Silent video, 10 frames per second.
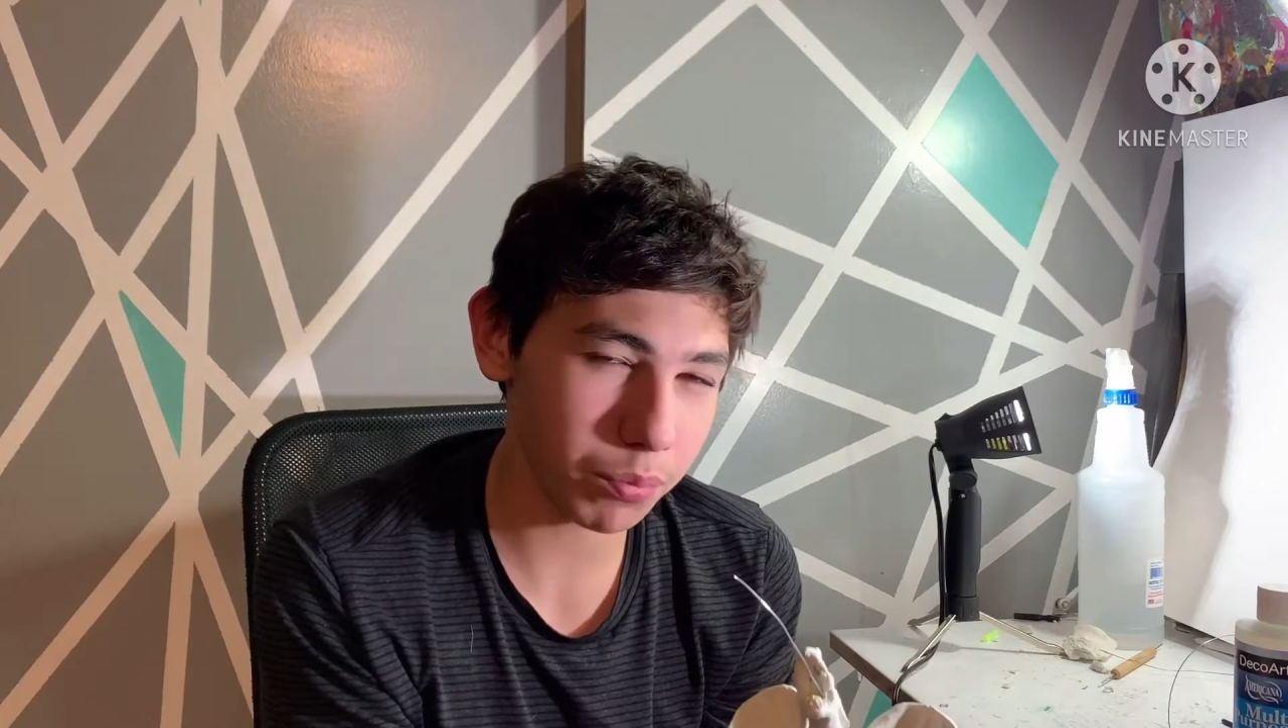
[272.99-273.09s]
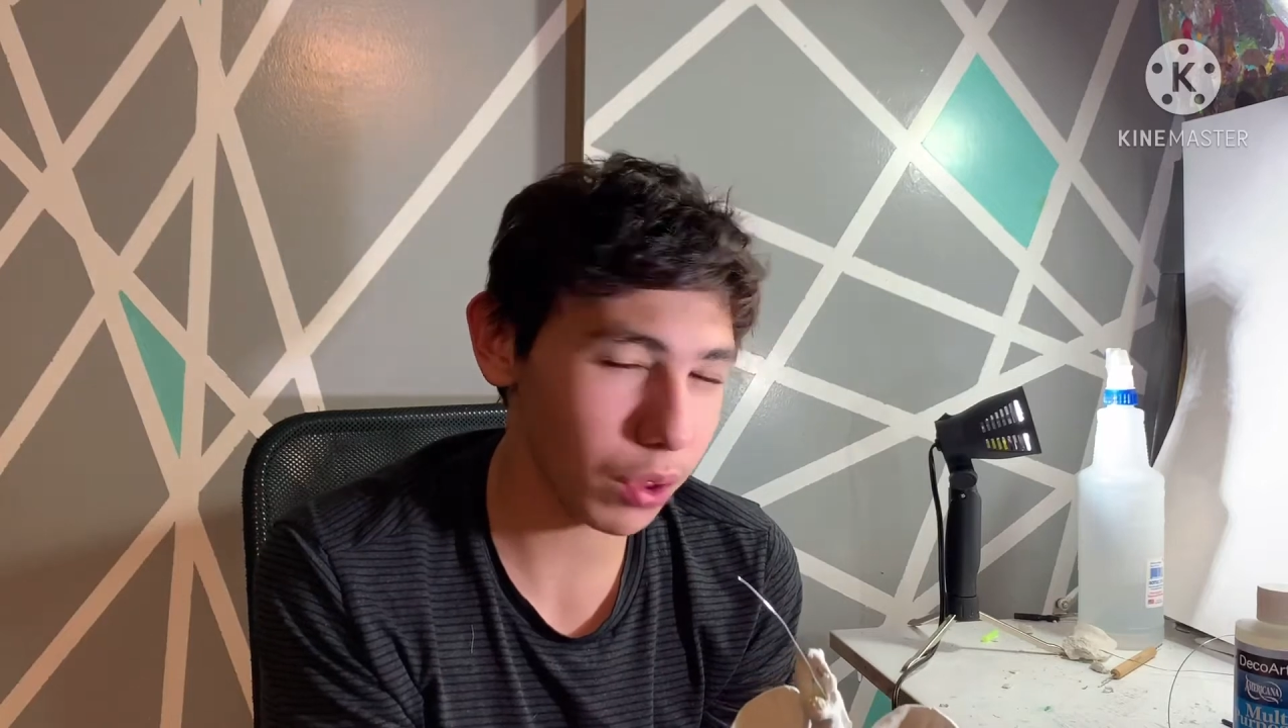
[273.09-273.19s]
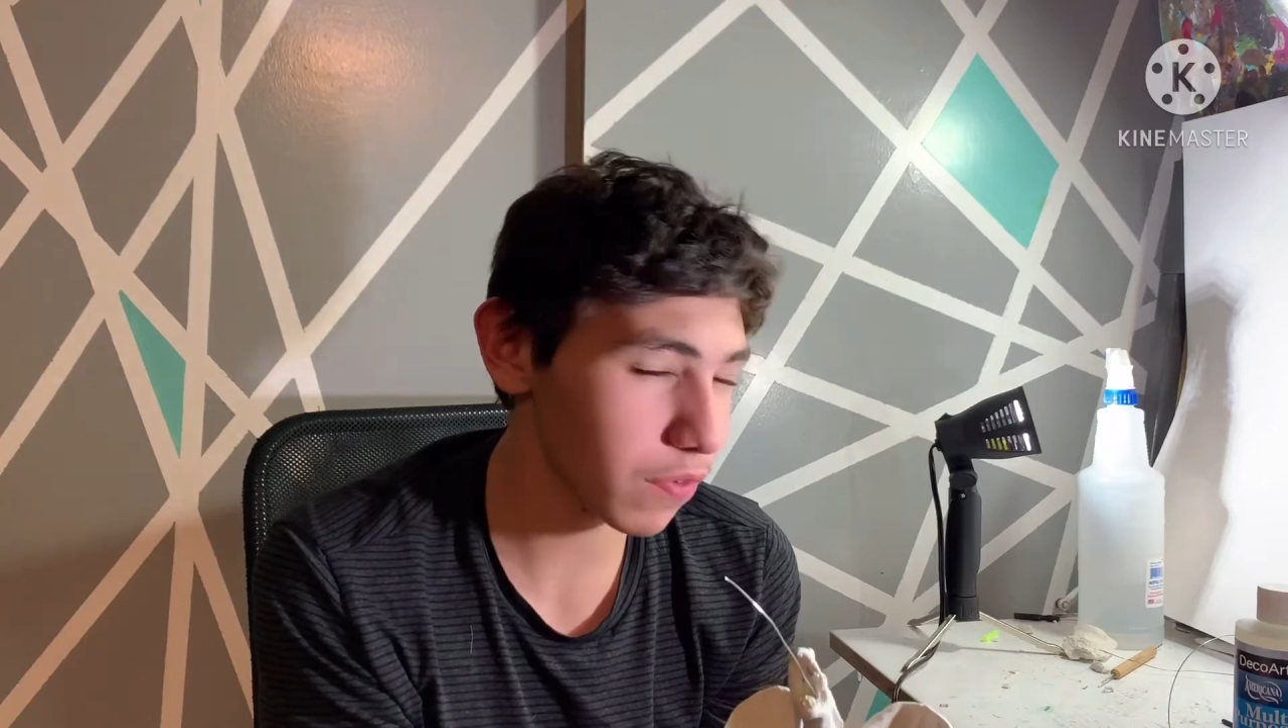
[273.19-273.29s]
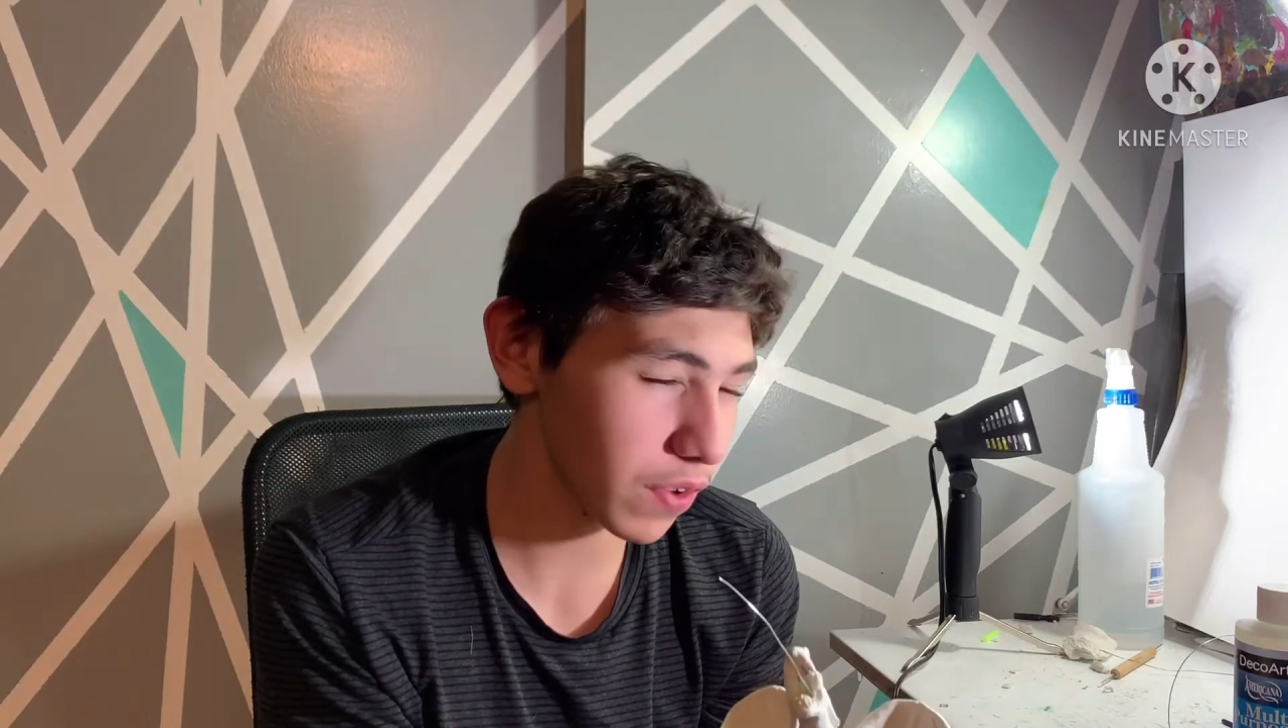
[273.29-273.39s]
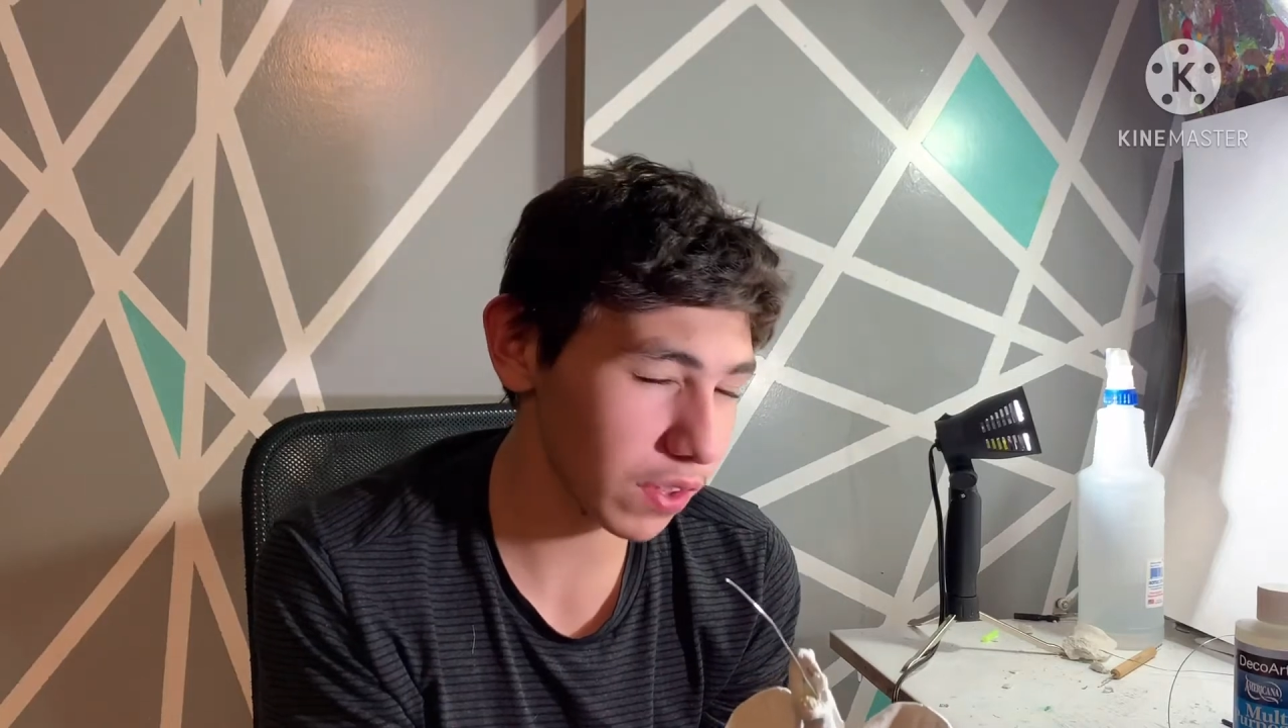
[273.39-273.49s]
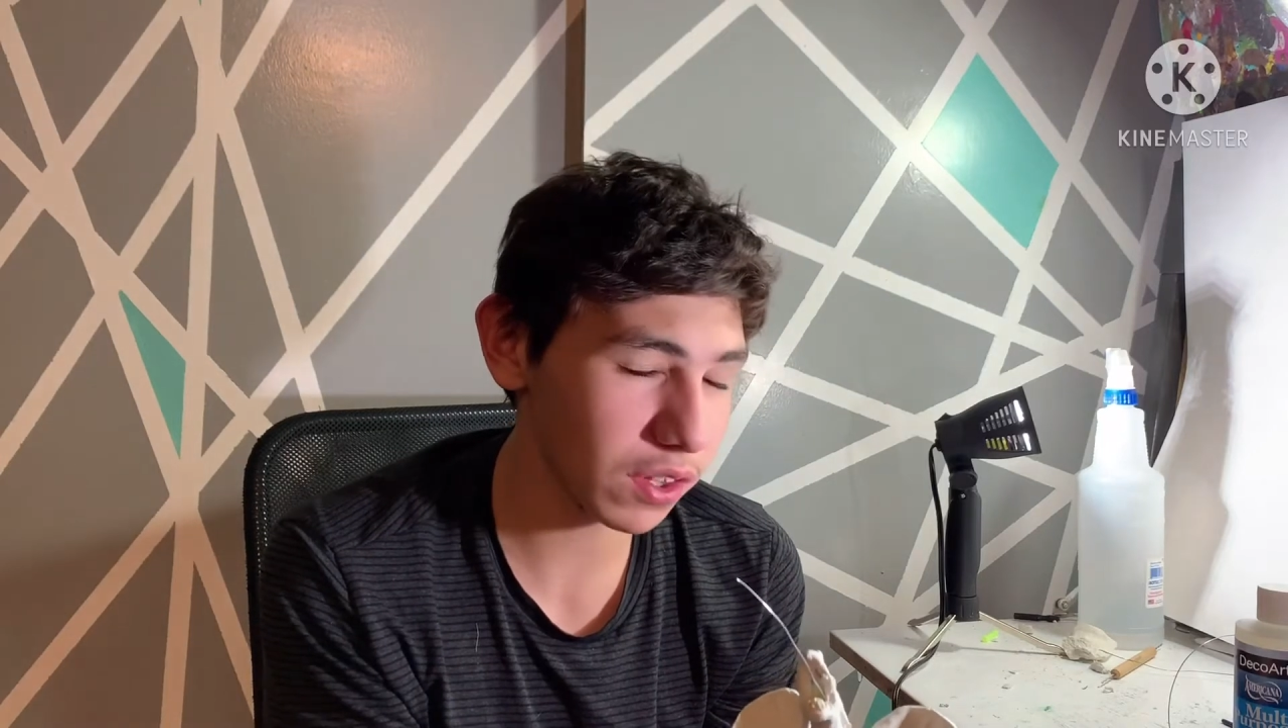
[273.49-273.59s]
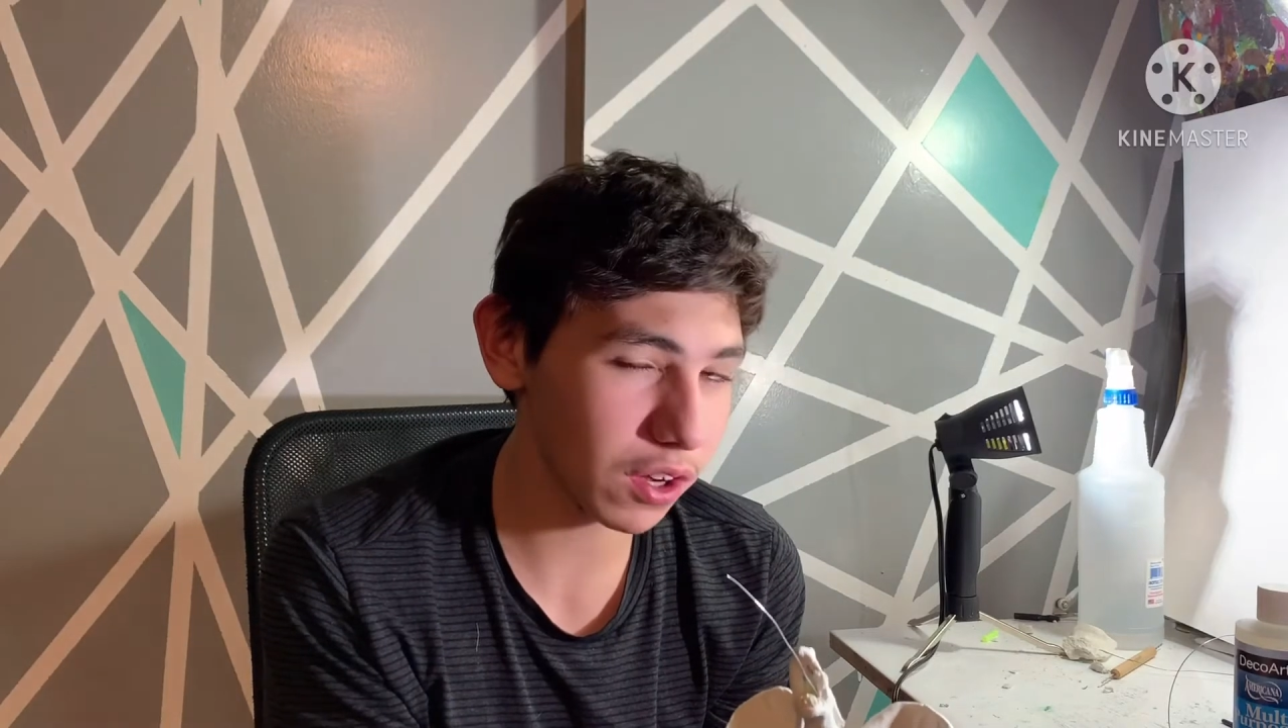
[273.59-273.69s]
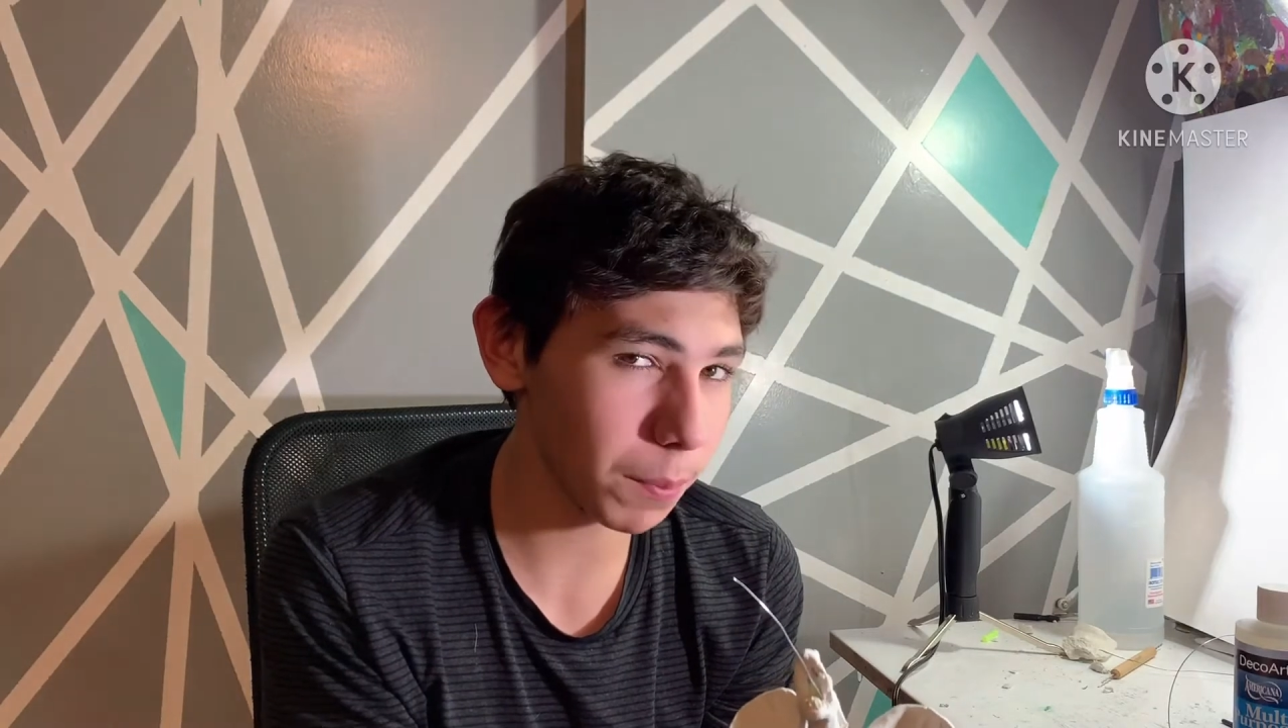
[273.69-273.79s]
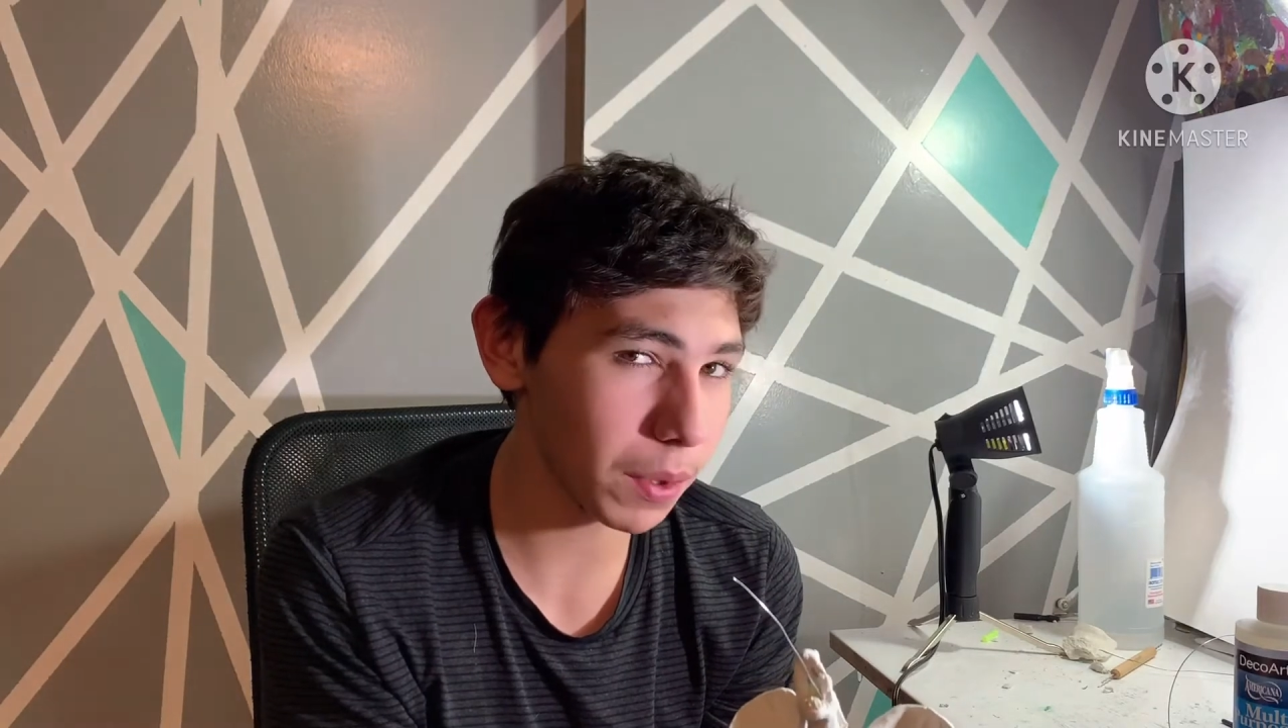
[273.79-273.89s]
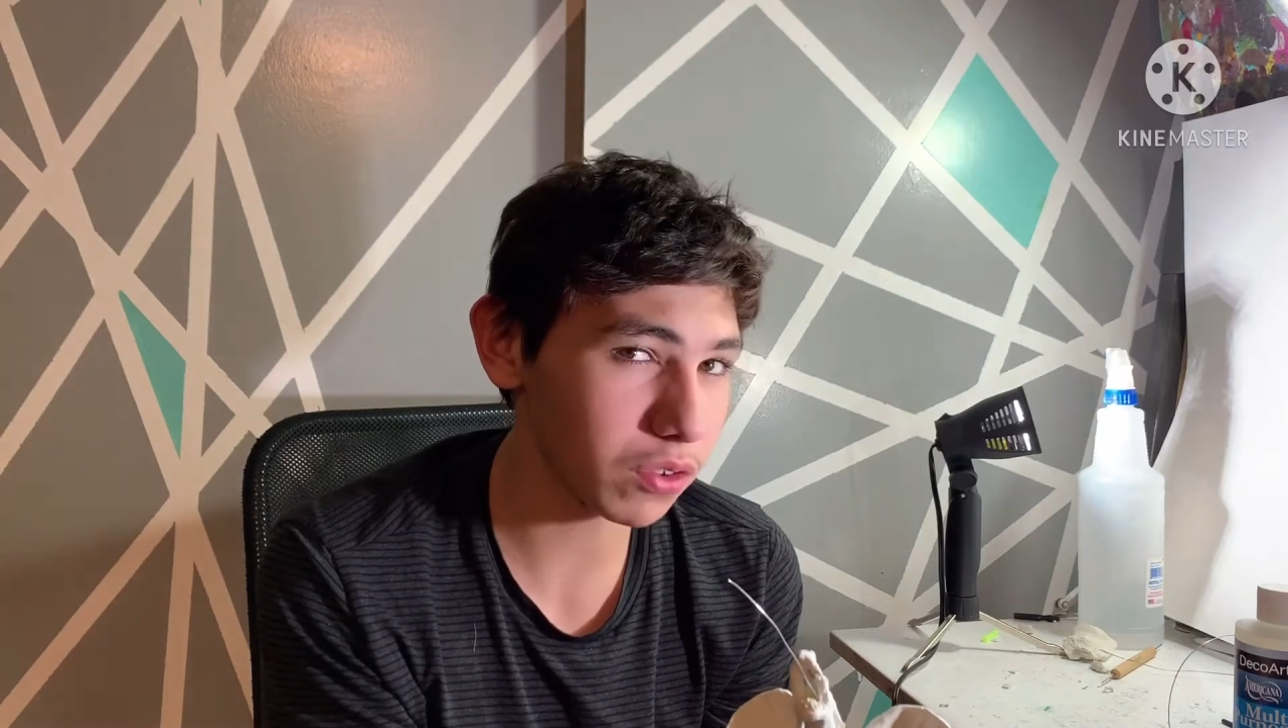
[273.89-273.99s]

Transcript: probably fixing it up